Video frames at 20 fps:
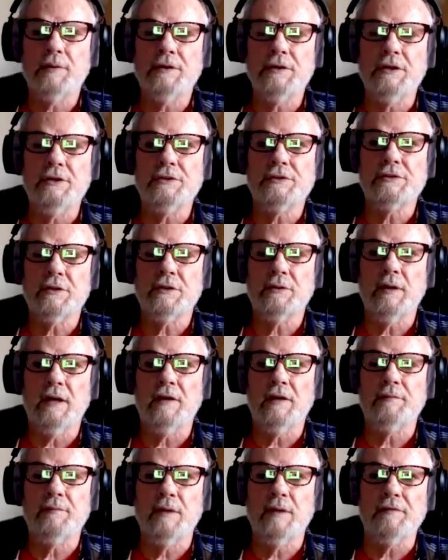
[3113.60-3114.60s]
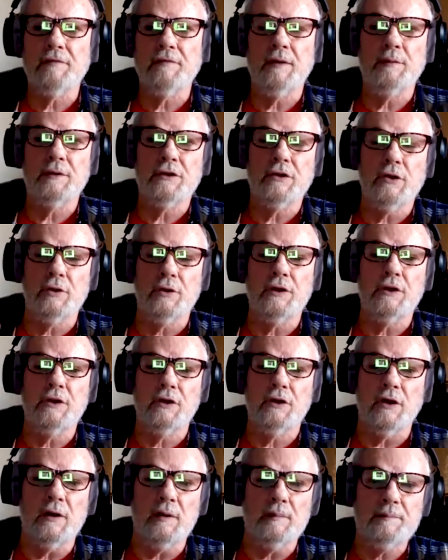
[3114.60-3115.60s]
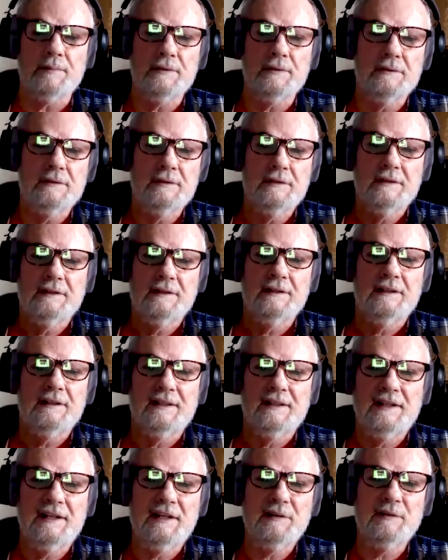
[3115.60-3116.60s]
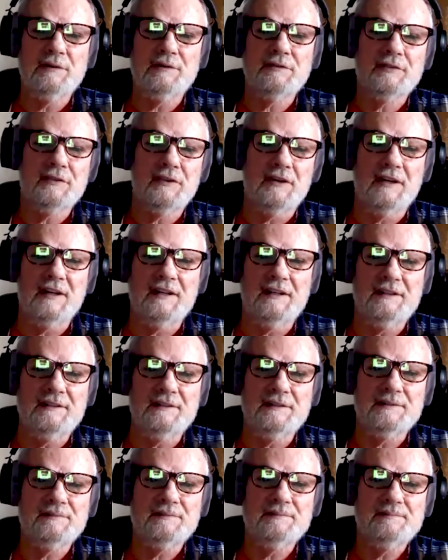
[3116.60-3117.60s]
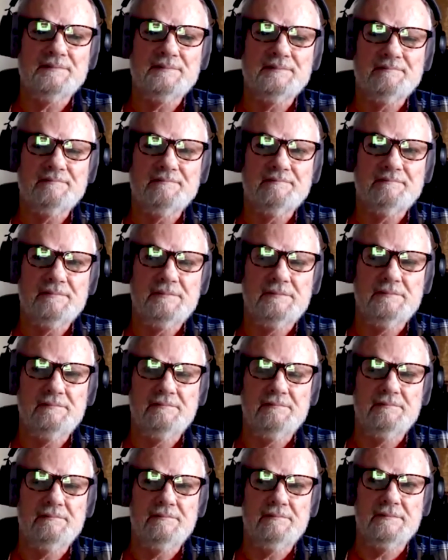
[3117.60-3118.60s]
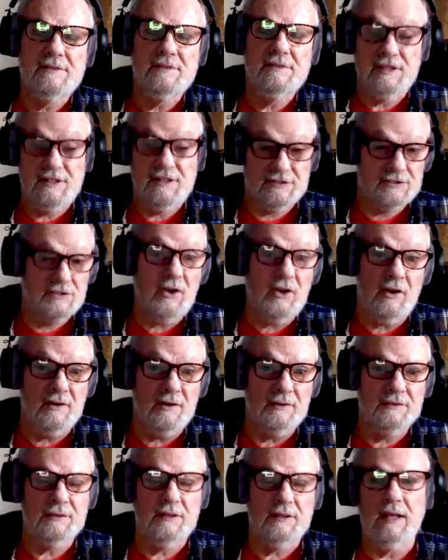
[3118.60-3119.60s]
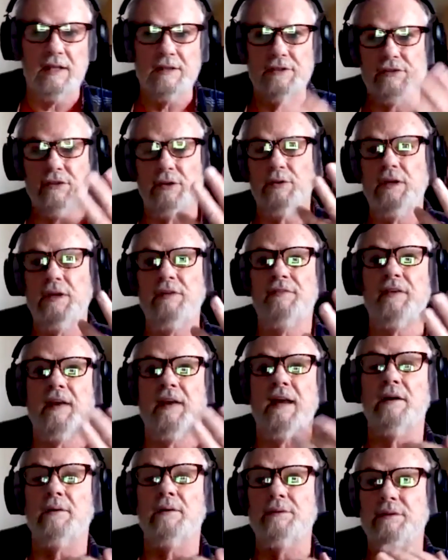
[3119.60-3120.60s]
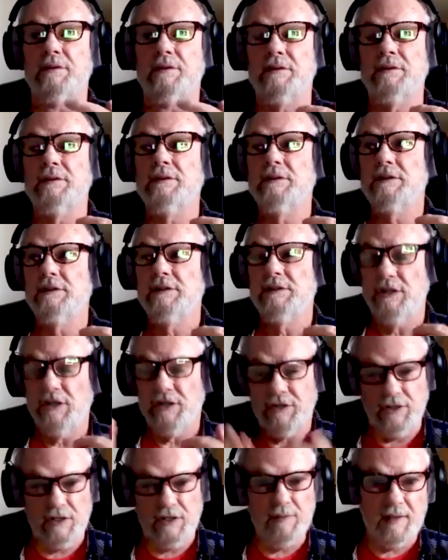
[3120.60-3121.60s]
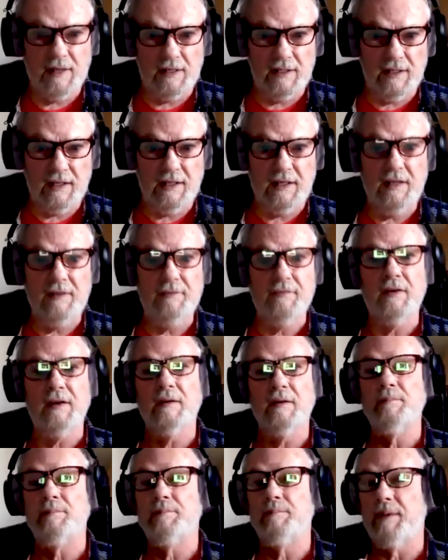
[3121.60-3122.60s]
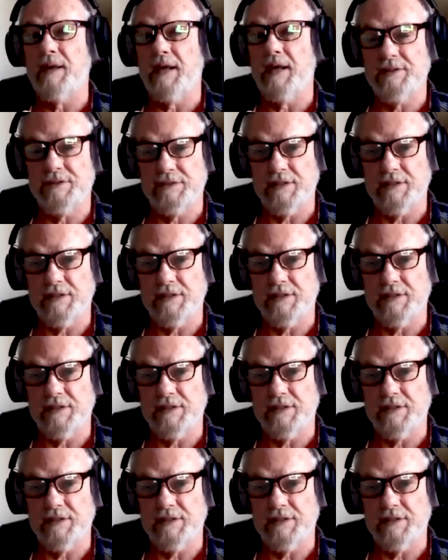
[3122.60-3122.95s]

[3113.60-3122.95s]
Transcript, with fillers: producer, Ralph Murphy, would go to Europe and he would find these songs. And so he found You Could Have Been a Lady, he found Bad